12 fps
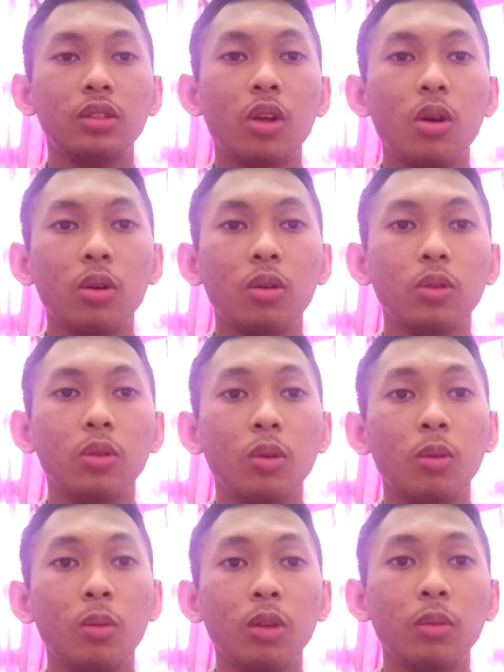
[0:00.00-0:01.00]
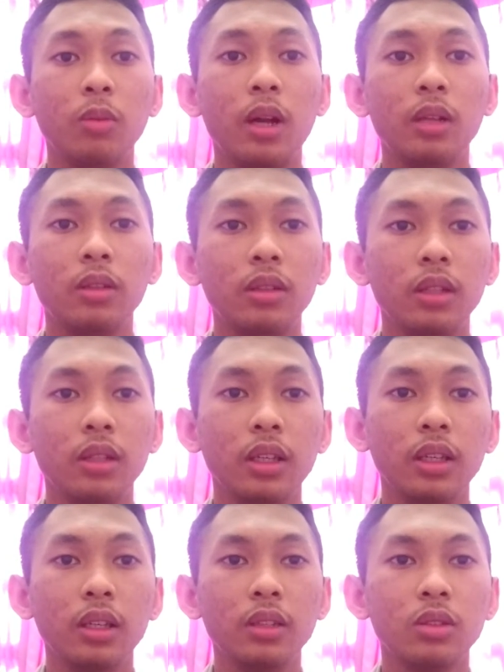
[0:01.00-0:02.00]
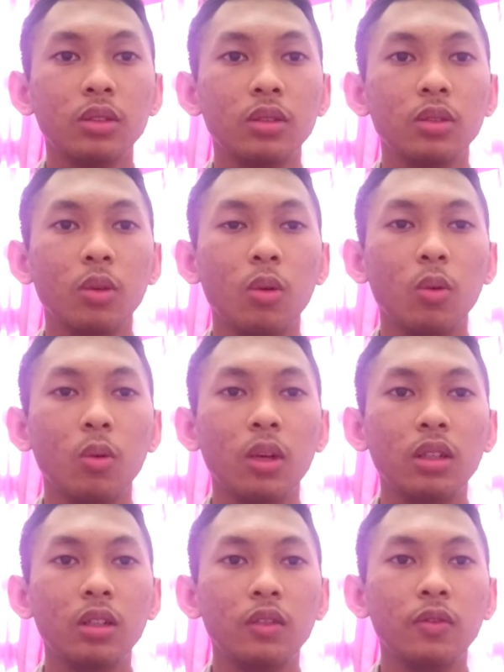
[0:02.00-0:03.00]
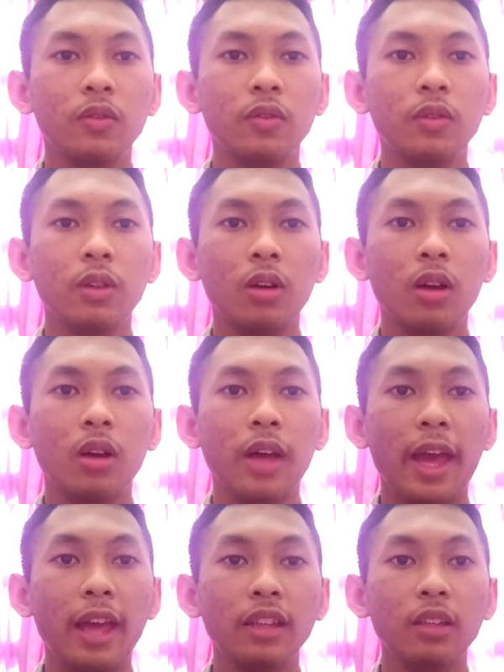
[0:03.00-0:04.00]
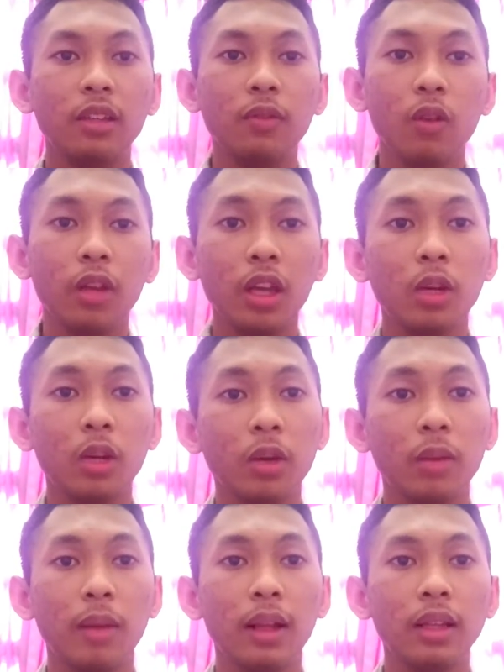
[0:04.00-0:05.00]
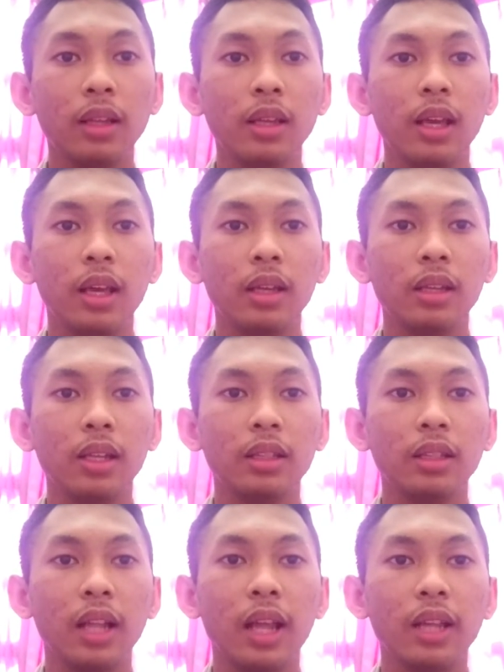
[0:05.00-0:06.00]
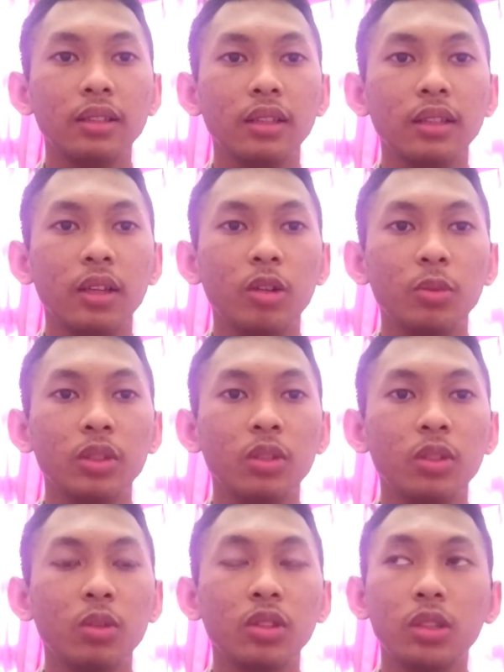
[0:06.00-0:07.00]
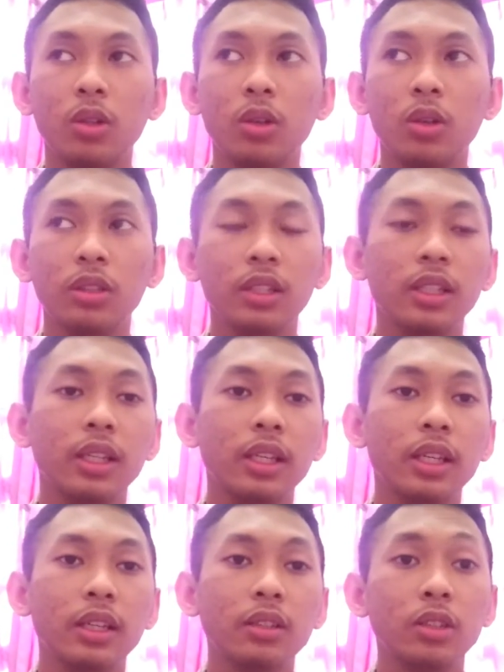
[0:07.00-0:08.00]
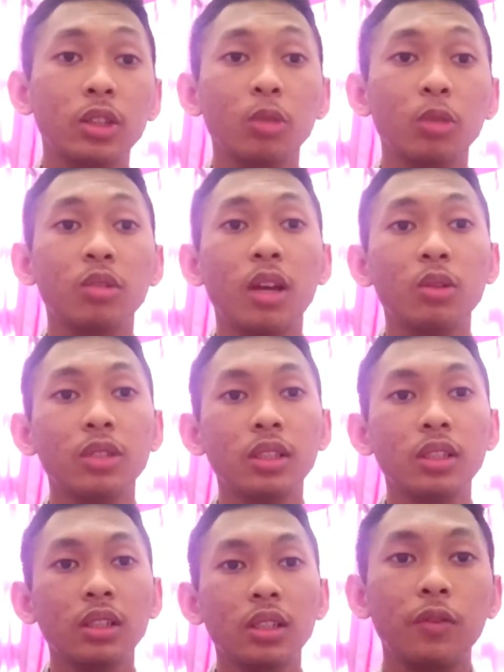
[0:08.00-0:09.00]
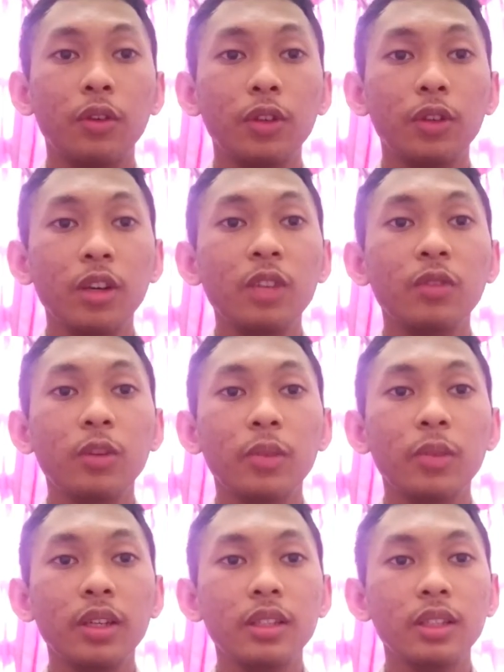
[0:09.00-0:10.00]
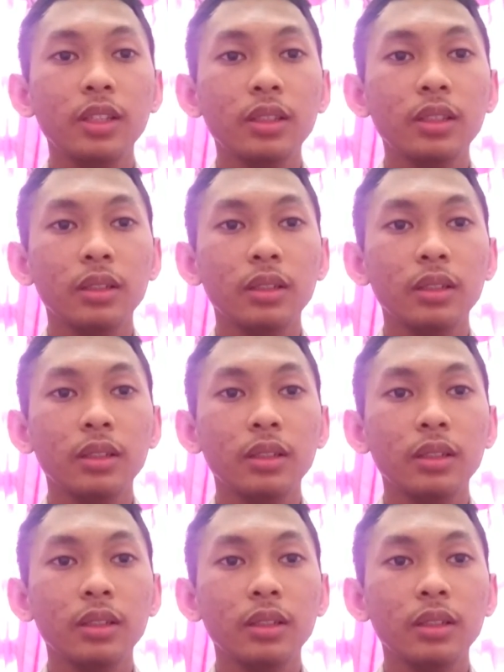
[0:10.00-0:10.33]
so Mount Batur is one of active volcano in Bali and its last eruption was recorded in 2000 for your information